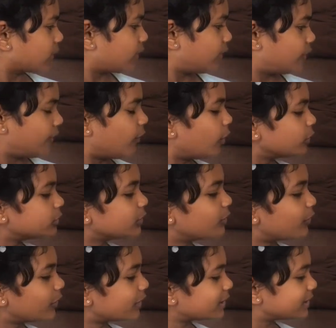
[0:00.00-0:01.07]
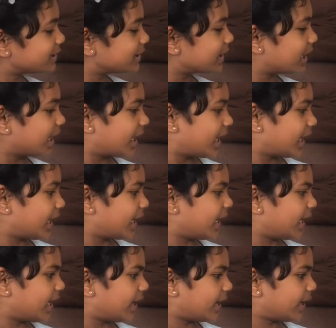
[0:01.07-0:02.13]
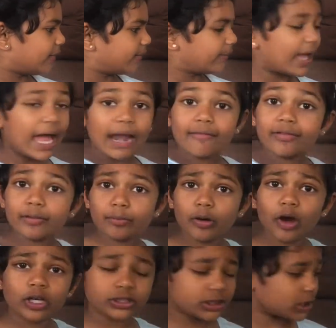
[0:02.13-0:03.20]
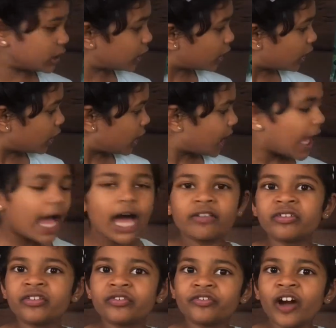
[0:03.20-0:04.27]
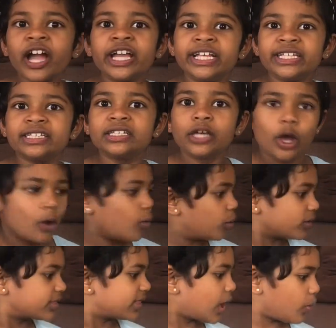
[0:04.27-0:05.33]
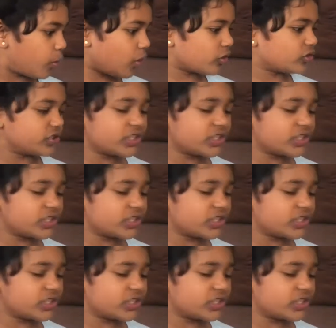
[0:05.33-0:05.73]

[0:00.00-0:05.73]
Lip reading: Voldemort and Harry Potter have a fight with their wands